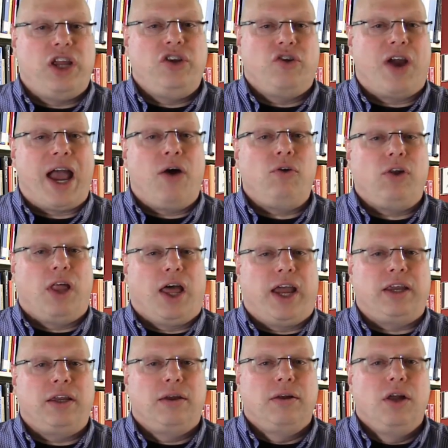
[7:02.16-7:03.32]
in your
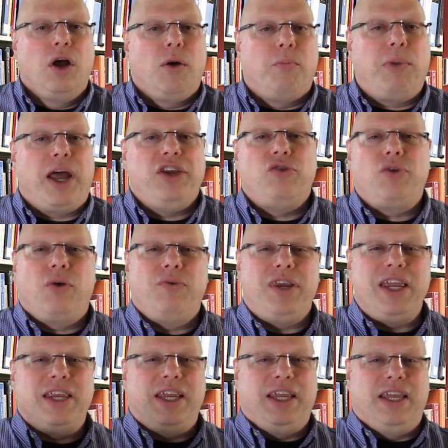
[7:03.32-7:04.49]
outline, but you don't
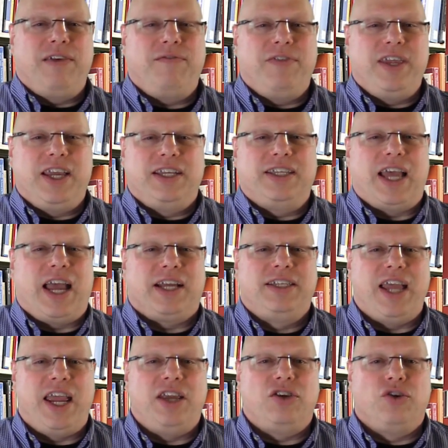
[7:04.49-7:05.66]
need to give the exact
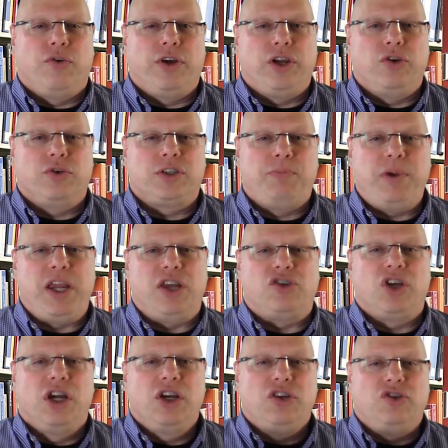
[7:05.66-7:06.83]
date during your
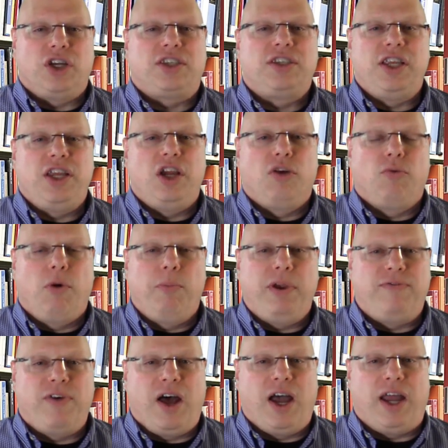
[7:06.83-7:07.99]
speech. Just the year will be
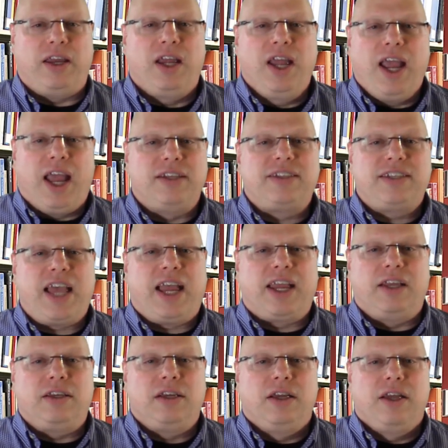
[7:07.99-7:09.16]
fine. And
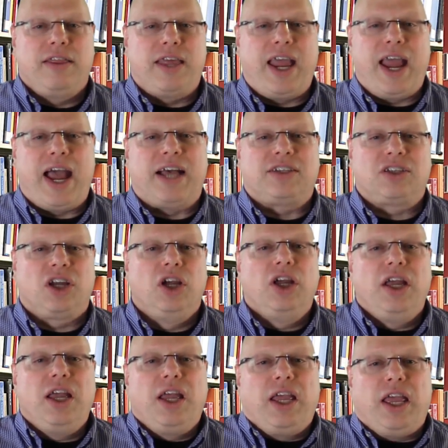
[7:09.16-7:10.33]
second, they ask,
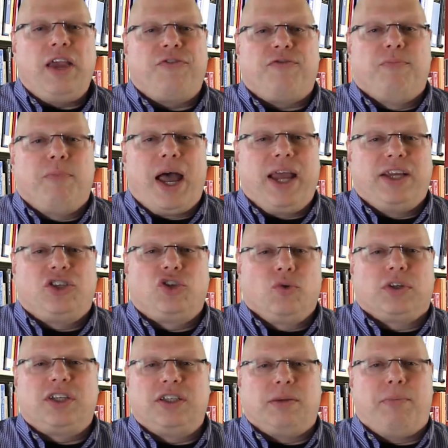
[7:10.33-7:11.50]
if my
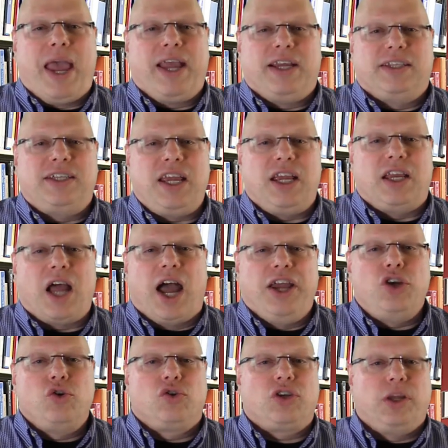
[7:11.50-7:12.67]
source is a magazine, I
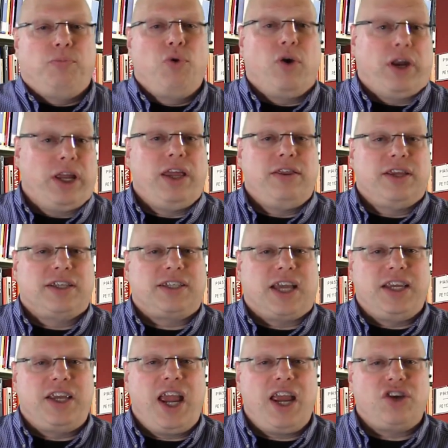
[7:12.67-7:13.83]
usually put in the
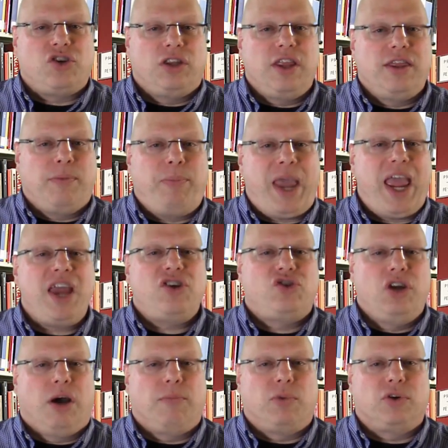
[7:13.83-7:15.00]
citation the page
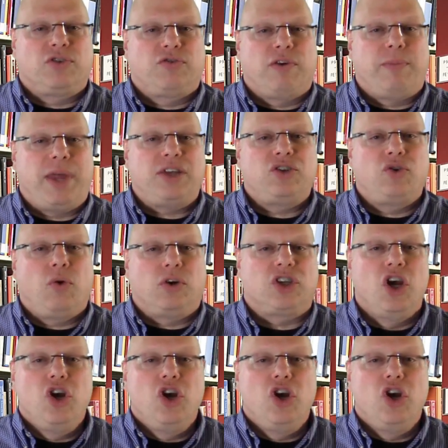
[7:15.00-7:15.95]
numbers from that source.